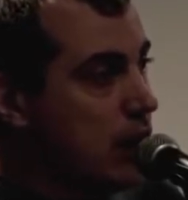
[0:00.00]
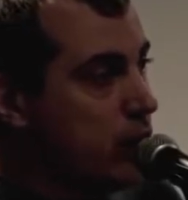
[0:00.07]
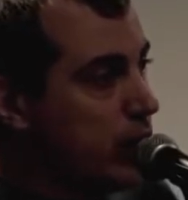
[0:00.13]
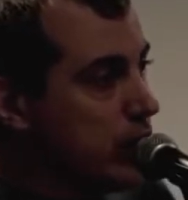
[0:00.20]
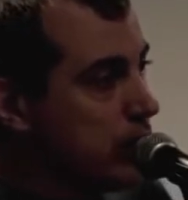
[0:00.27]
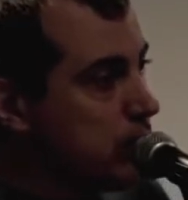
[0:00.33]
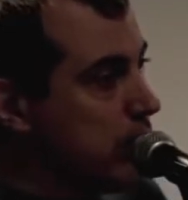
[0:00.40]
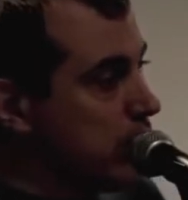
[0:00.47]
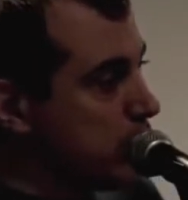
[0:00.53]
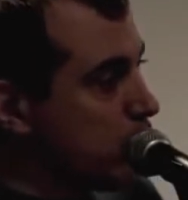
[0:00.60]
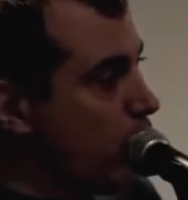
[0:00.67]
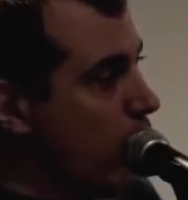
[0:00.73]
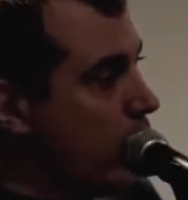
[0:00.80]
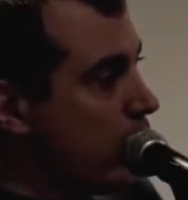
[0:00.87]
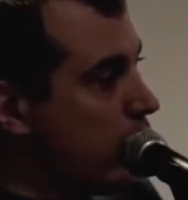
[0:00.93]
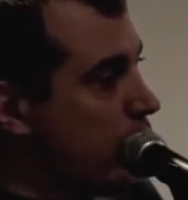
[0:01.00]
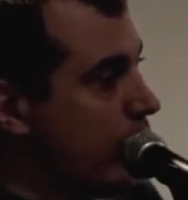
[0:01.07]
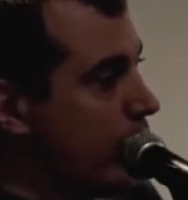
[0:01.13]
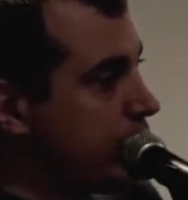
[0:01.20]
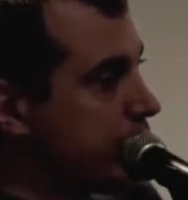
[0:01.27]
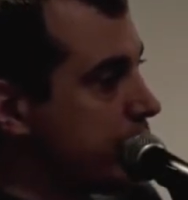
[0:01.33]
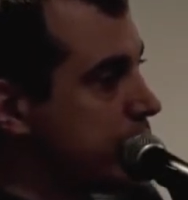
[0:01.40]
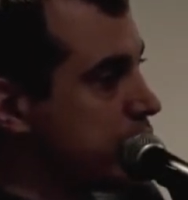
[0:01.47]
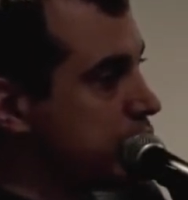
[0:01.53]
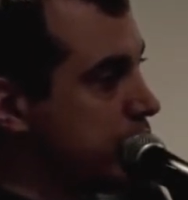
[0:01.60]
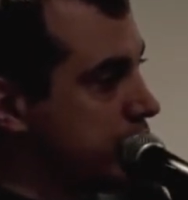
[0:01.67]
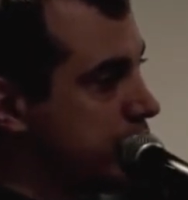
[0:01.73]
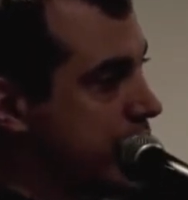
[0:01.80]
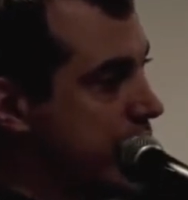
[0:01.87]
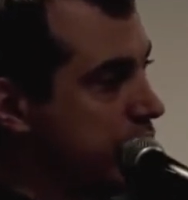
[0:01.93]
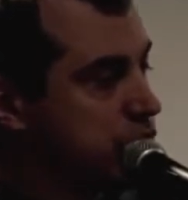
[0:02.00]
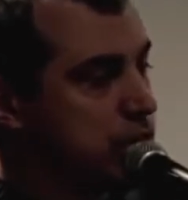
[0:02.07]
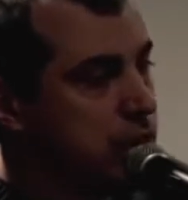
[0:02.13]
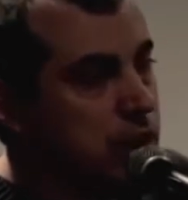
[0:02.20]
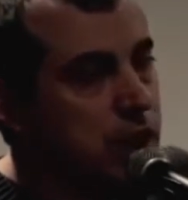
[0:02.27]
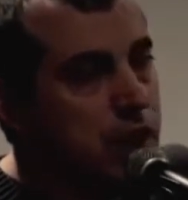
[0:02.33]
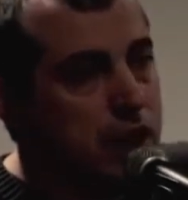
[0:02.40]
We can both walk away from this transaction